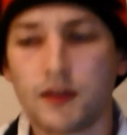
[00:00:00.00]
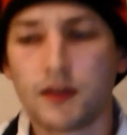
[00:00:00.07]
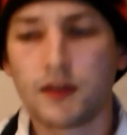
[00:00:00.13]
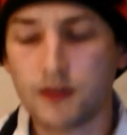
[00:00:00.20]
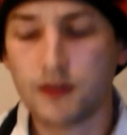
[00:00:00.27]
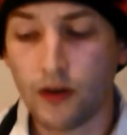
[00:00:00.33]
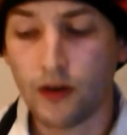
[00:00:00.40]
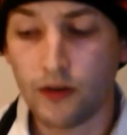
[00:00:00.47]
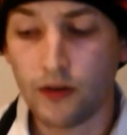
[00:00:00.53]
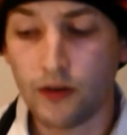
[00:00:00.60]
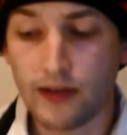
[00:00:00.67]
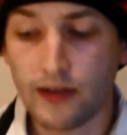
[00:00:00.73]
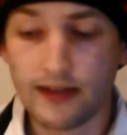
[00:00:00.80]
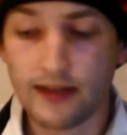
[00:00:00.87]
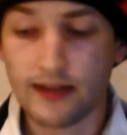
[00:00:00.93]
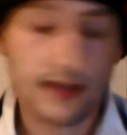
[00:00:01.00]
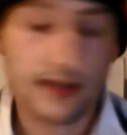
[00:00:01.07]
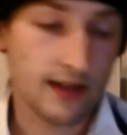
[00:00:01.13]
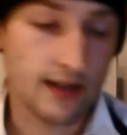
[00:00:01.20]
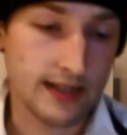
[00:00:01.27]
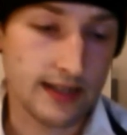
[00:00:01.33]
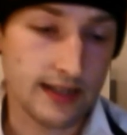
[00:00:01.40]
So that's
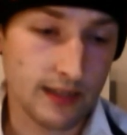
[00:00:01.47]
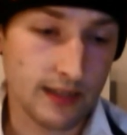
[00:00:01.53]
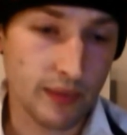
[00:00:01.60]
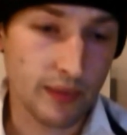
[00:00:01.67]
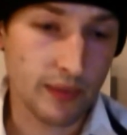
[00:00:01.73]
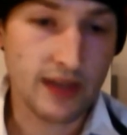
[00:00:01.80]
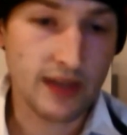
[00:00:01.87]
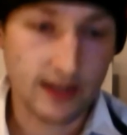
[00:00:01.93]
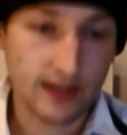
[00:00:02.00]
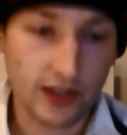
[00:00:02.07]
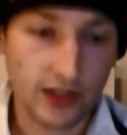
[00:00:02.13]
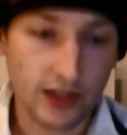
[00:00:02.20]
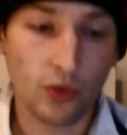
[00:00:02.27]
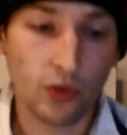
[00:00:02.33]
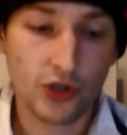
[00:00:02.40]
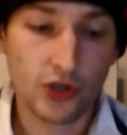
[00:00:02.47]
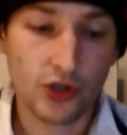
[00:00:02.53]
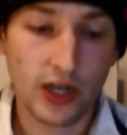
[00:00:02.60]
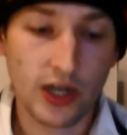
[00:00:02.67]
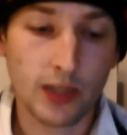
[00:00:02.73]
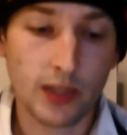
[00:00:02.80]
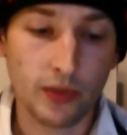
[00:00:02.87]
an idea, but basically you want to
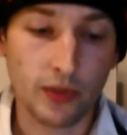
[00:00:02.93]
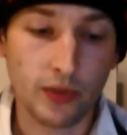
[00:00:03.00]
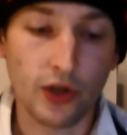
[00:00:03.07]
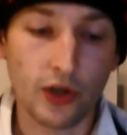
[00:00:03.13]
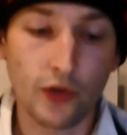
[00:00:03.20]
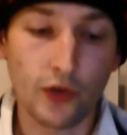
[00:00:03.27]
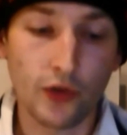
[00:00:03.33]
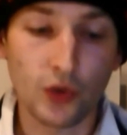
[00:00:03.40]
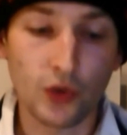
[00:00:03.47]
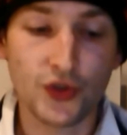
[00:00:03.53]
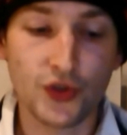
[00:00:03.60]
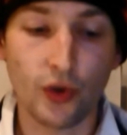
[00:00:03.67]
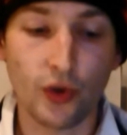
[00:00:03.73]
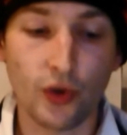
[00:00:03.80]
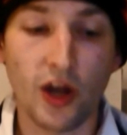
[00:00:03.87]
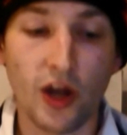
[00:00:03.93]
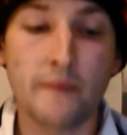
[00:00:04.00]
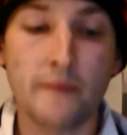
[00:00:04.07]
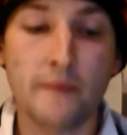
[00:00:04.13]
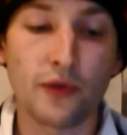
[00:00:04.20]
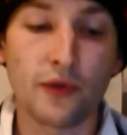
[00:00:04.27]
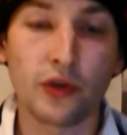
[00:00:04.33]
try and come up with an overall storyline
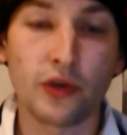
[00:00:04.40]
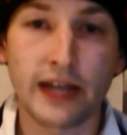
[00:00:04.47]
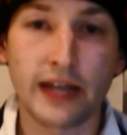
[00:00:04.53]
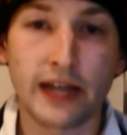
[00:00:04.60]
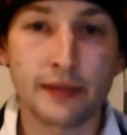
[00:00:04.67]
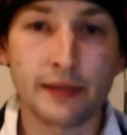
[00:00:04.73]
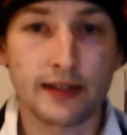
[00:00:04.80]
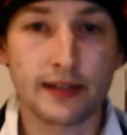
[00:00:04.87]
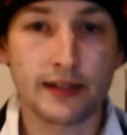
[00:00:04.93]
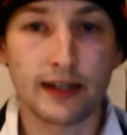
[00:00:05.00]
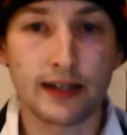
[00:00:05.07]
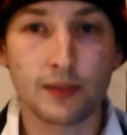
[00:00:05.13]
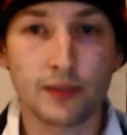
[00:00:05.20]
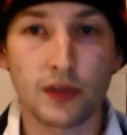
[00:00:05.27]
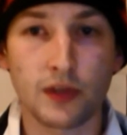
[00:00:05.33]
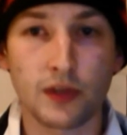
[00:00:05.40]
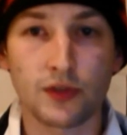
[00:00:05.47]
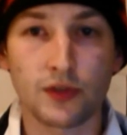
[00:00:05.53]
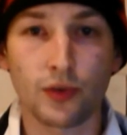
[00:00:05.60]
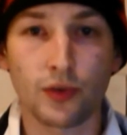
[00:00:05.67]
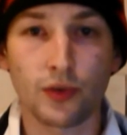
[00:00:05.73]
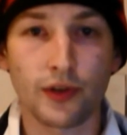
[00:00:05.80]
before the game starts, because
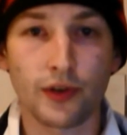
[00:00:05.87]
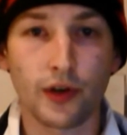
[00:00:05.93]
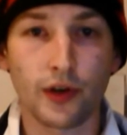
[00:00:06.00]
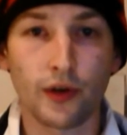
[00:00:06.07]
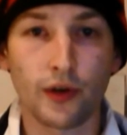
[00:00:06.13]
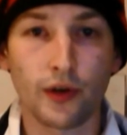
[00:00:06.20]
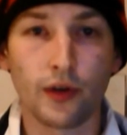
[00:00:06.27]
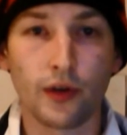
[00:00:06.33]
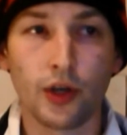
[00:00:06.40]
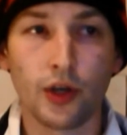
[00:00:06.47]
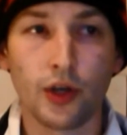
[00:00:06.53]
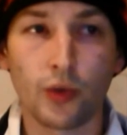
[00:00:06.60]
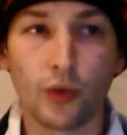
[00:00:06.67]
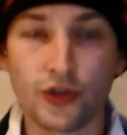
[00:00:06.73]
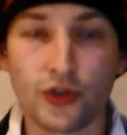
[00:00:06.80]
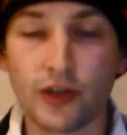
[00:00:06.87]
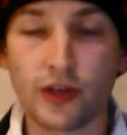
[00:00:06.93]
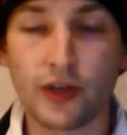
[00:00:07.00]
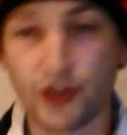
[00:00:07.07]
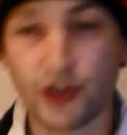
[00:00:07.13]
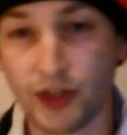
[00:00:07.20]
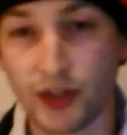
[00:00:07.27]
you want to know which
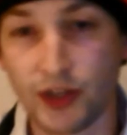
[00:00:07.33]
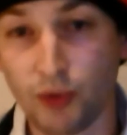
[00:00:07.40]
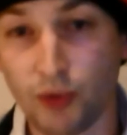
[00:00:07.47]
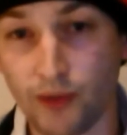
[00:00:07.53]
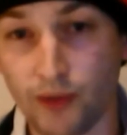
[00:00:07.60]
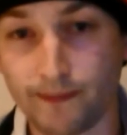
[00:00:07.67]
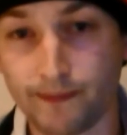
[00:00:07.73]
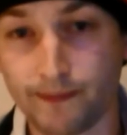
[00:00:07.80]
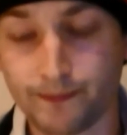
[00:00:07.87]
direction you're going to pull